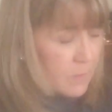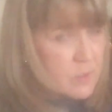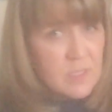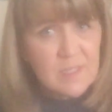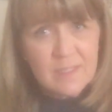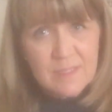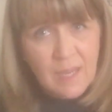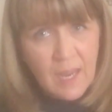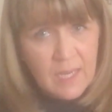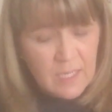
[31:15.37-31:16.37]
Just a
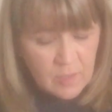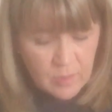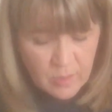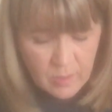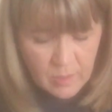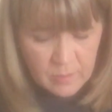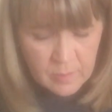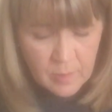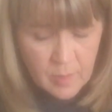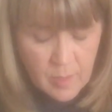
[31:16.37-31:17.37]
tiny
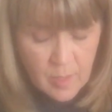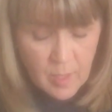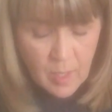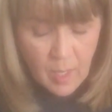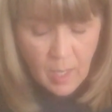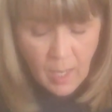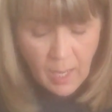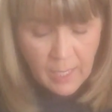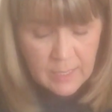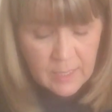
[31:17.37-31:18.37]
haul.
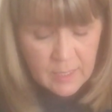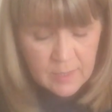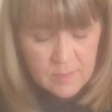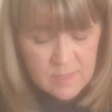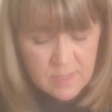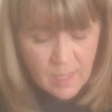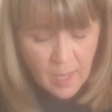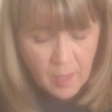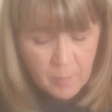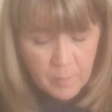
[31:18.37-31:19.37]
I needed
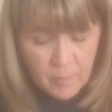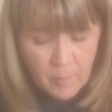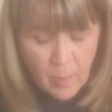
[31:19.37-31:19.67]
some